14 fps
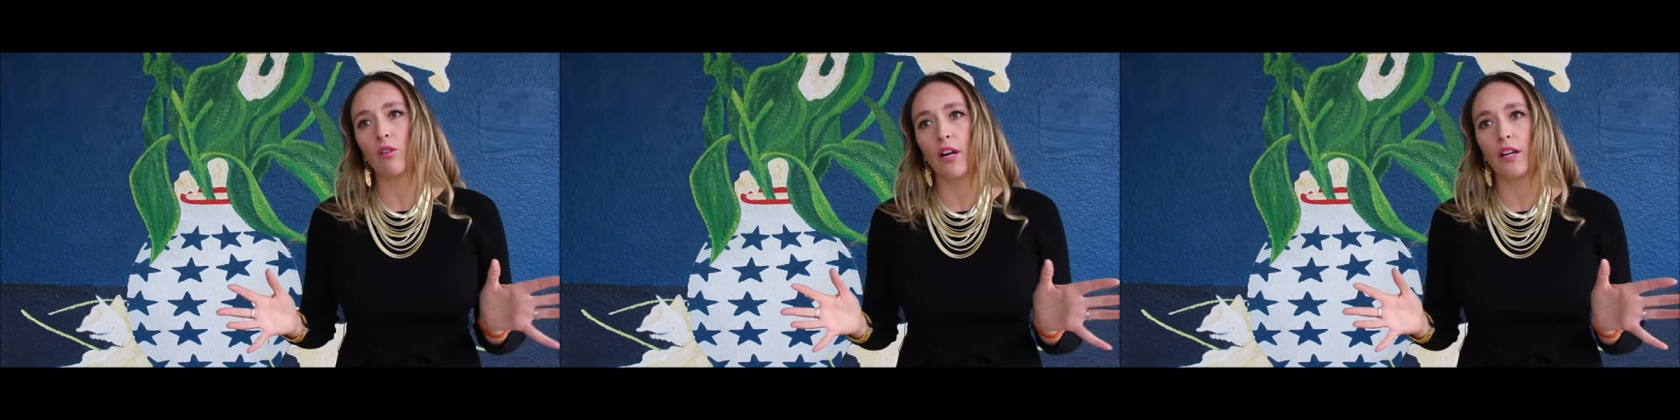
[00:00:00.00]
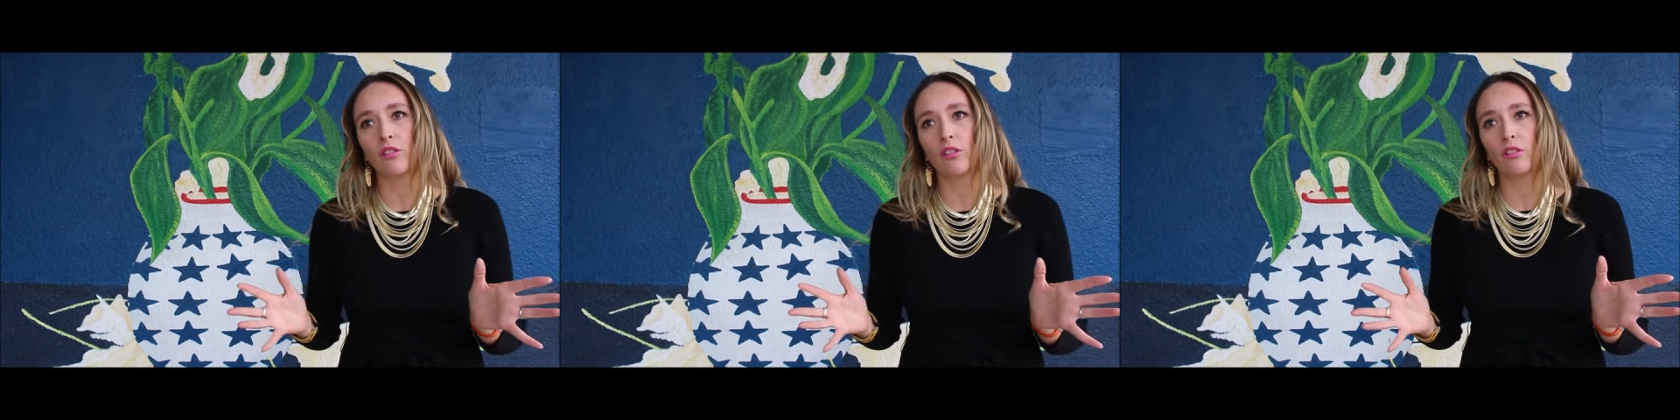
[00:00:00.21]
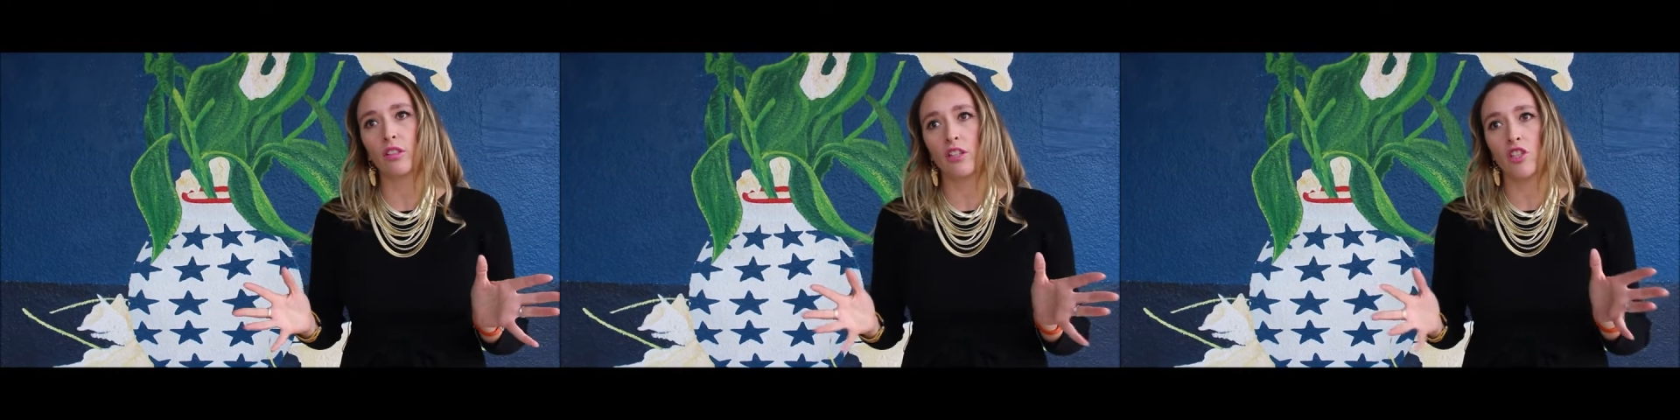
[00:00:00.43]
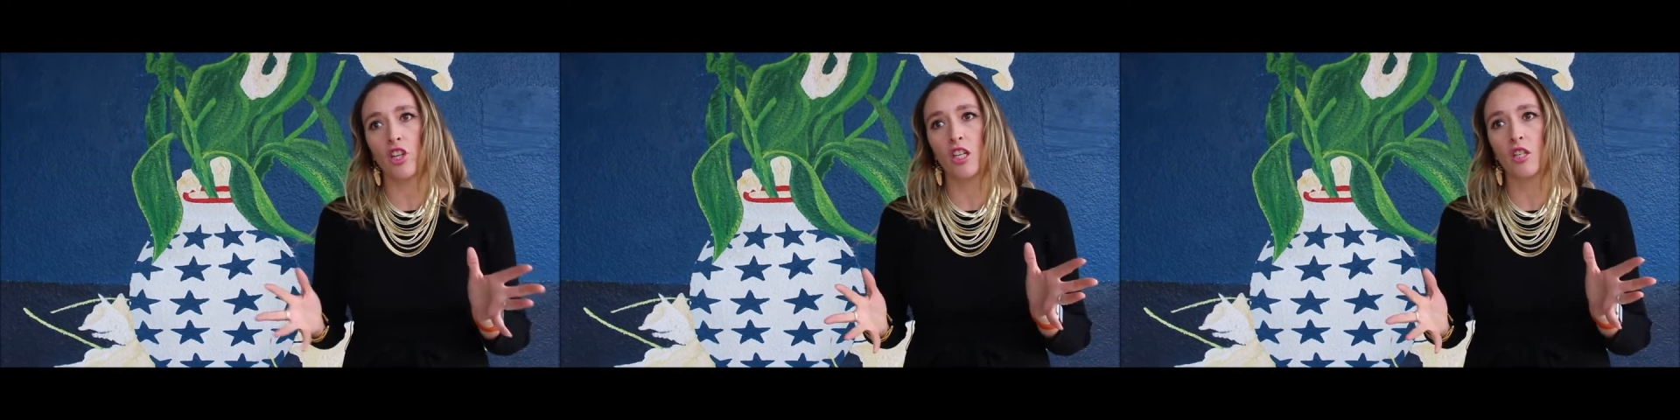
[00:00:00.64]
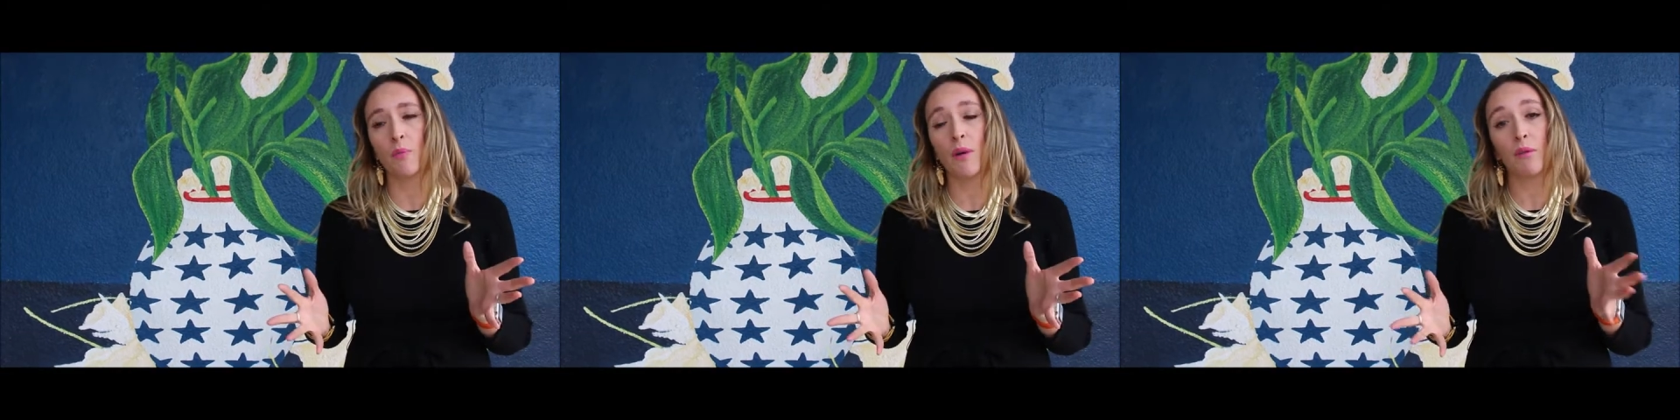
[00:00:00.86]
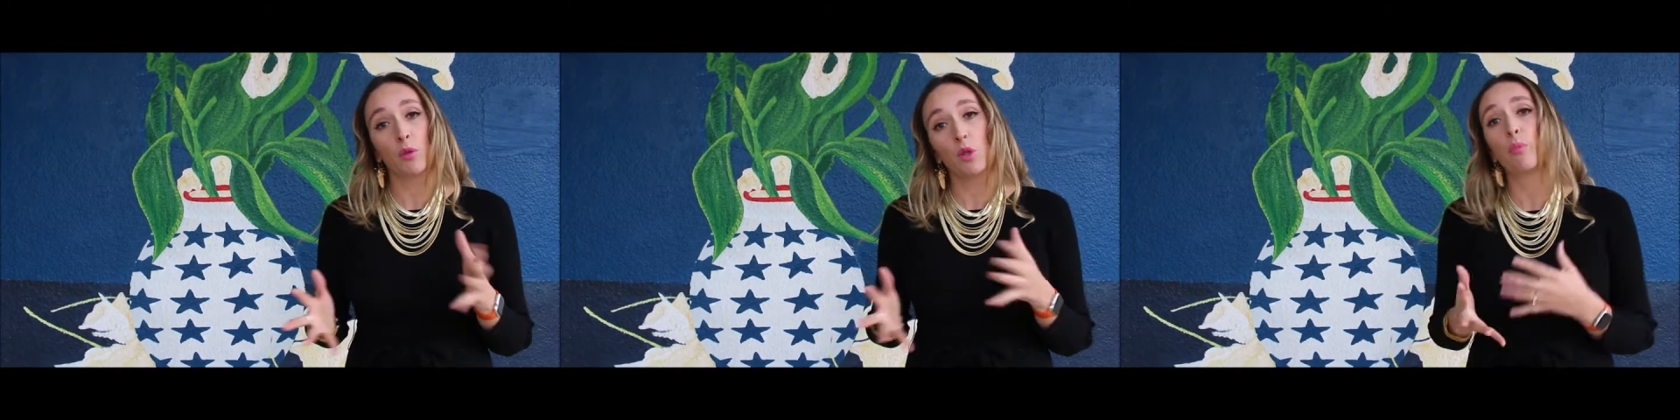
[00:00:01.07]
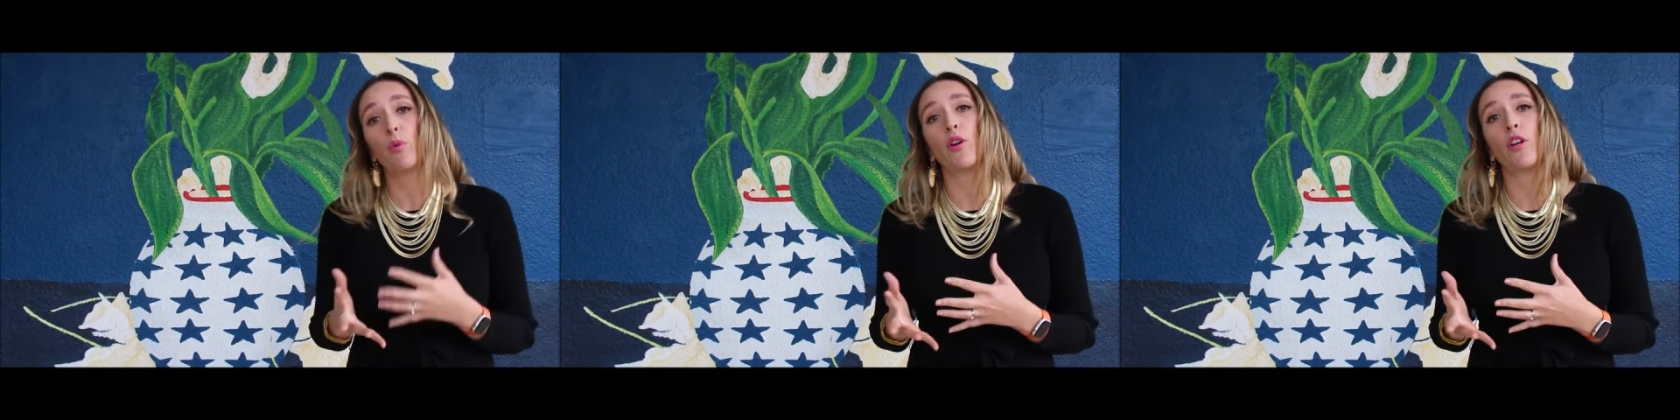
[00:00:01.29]
horizons and change my
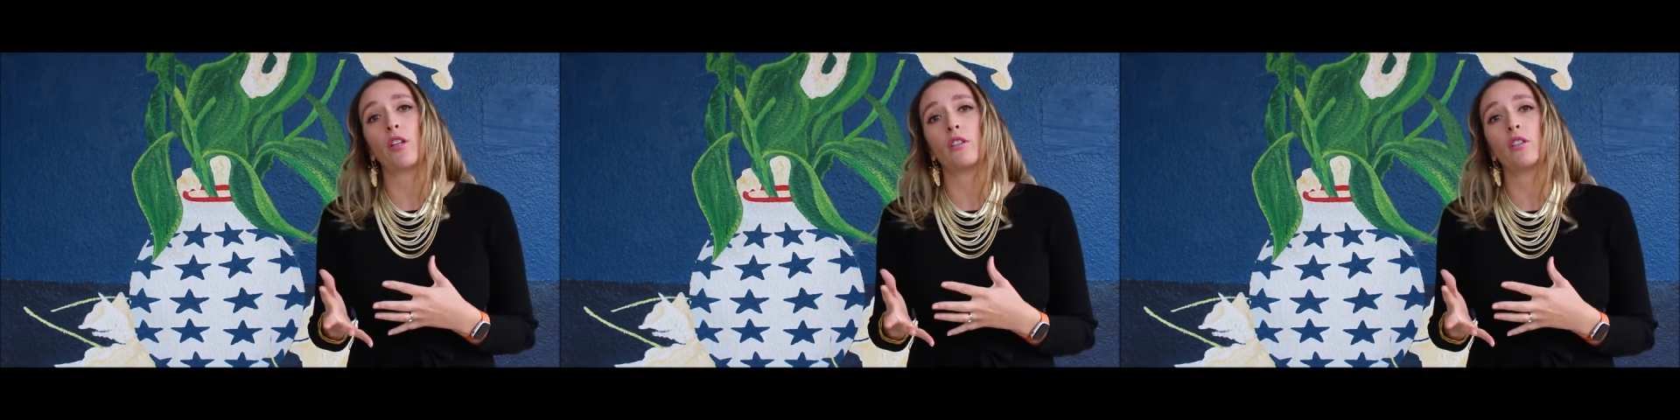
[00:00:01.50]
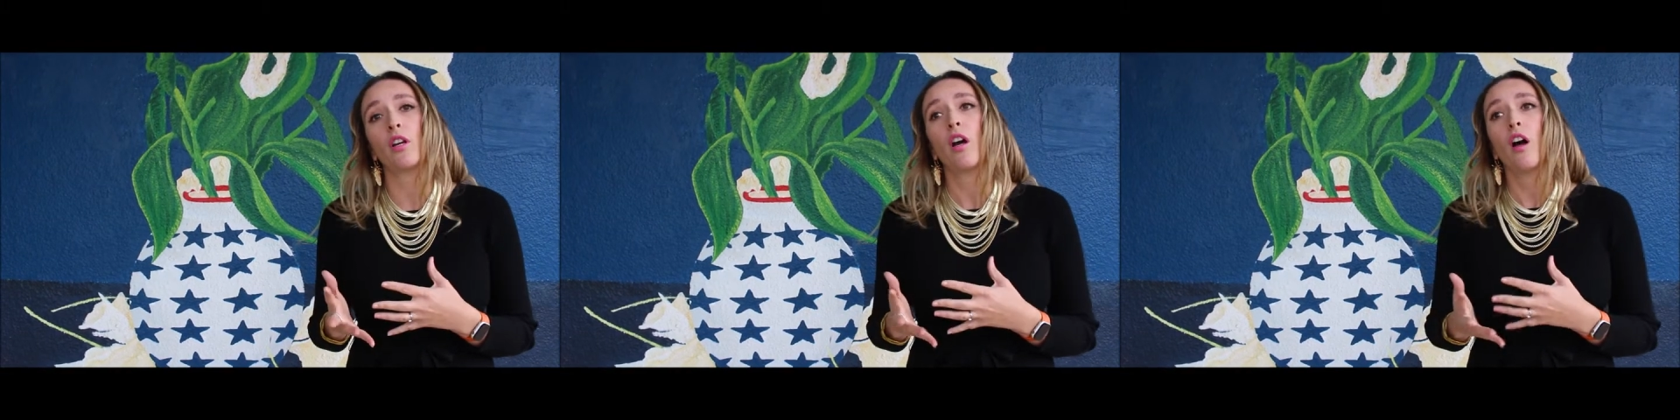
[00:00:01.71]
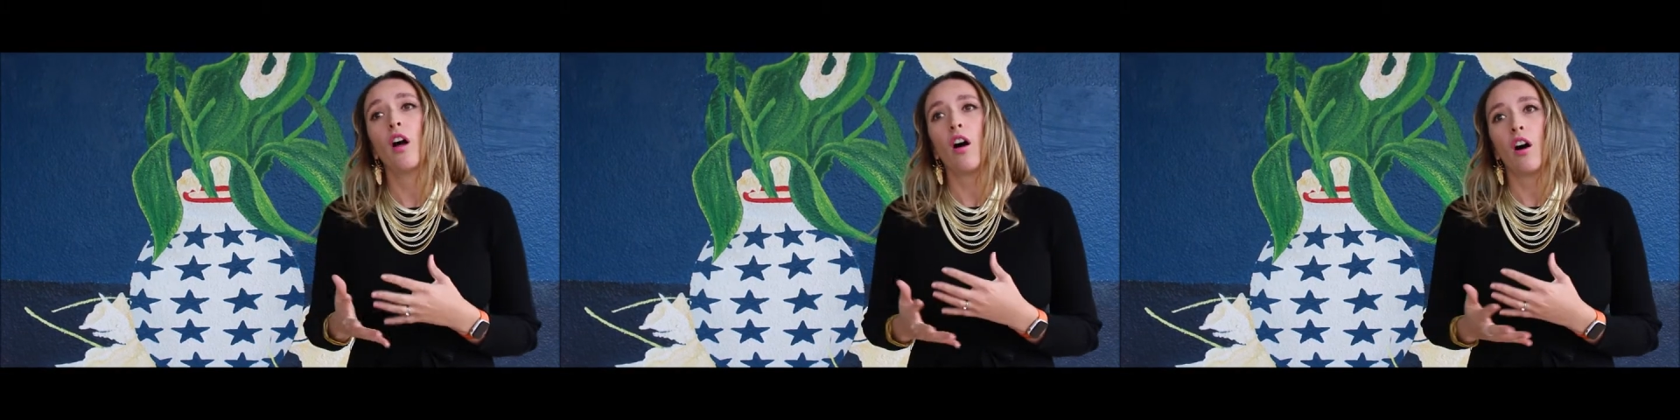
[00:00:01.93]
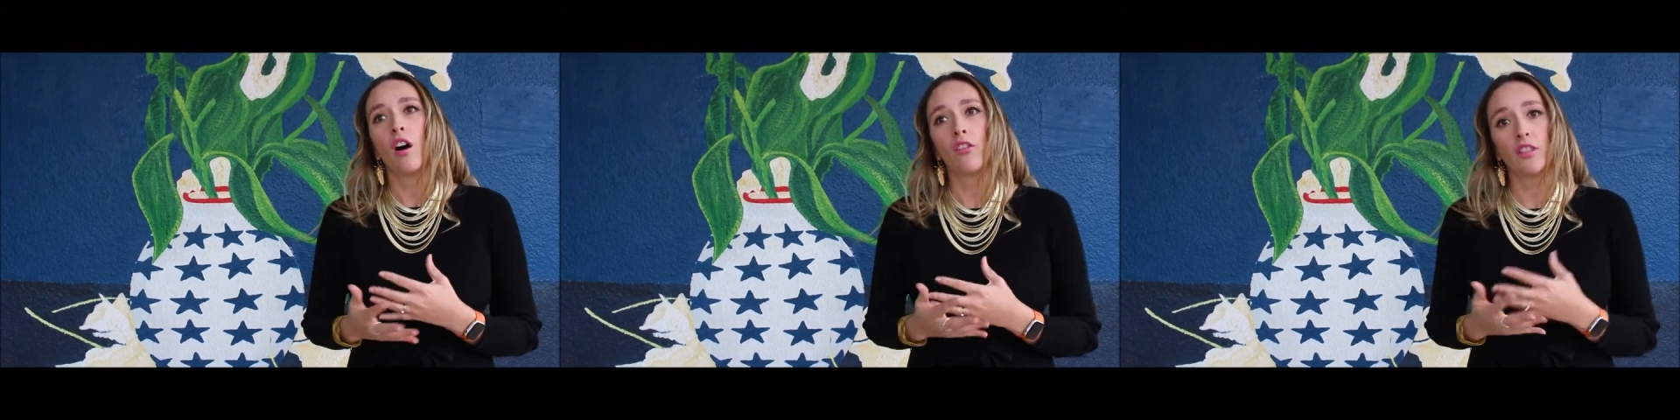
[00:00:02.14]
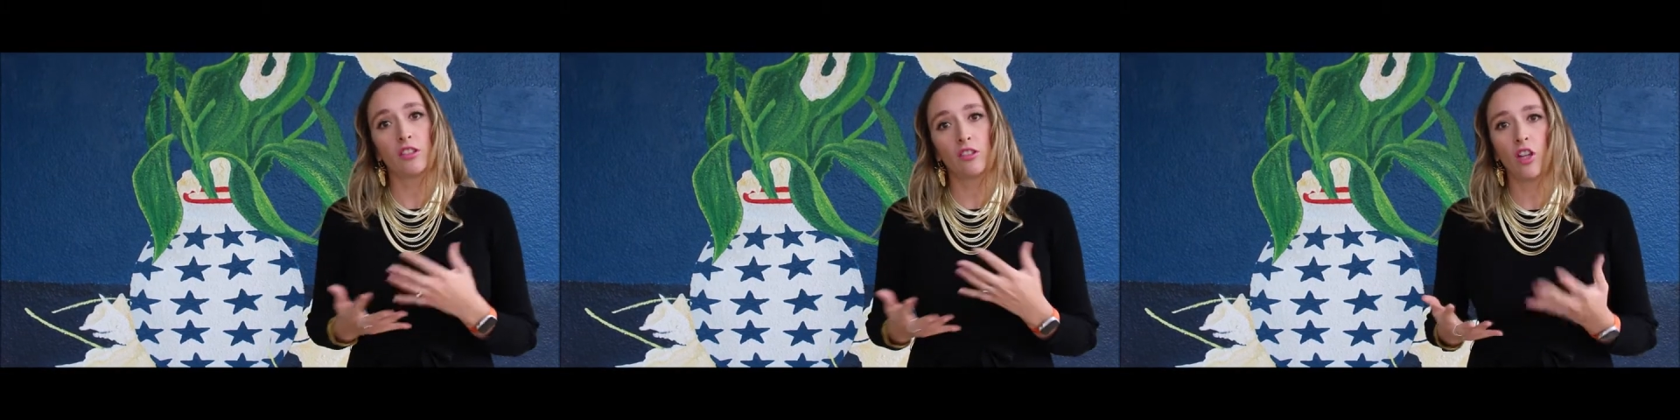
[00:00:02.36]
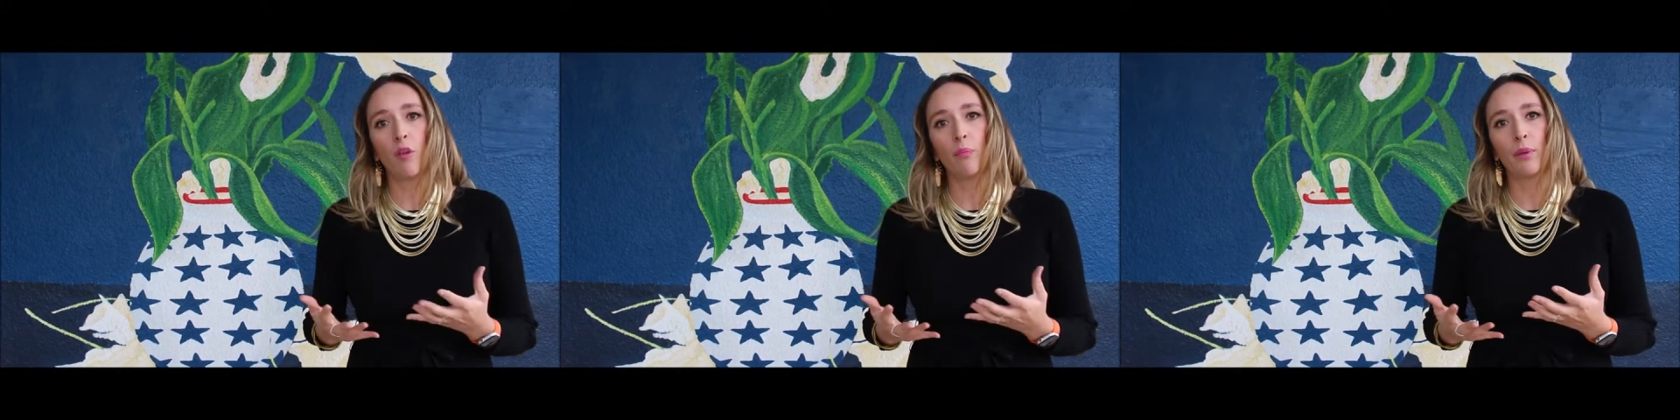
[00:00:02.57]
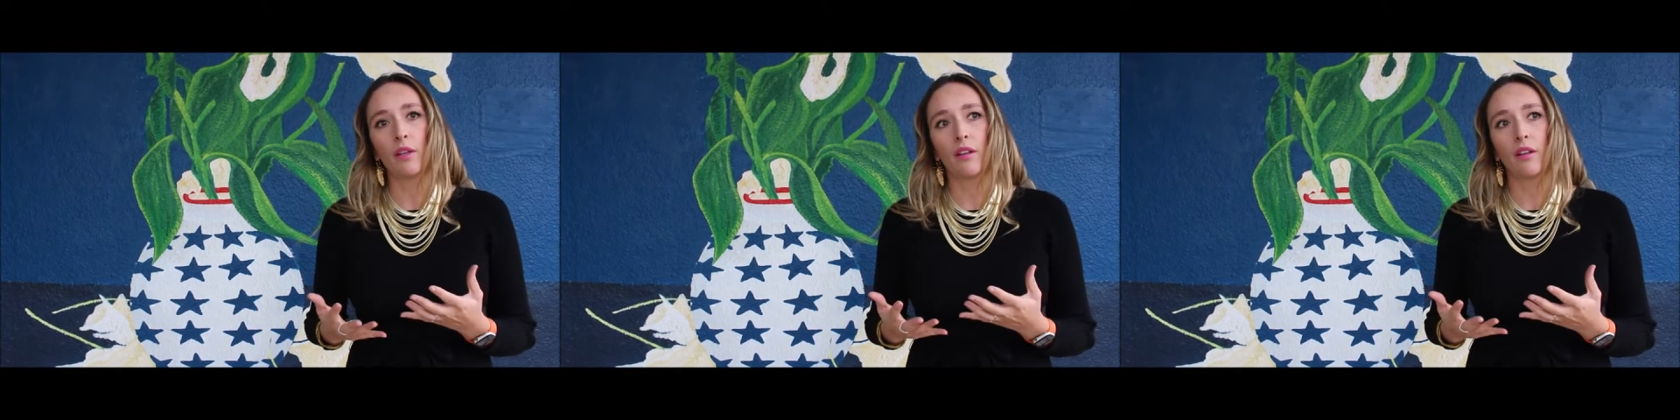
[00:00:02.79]
viewpoint on this
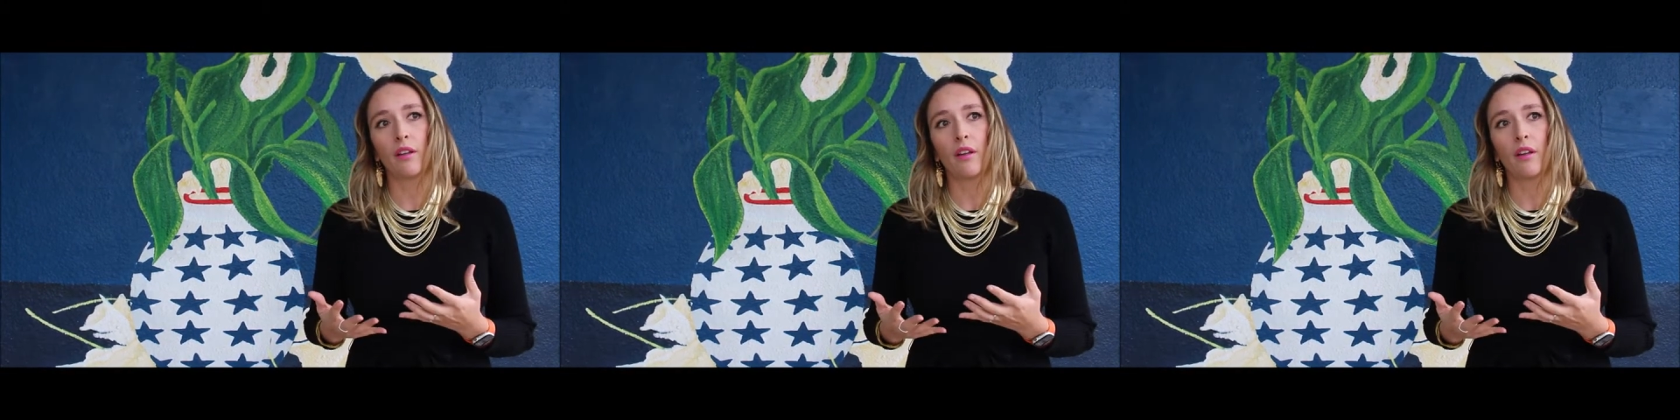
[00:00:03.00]
topic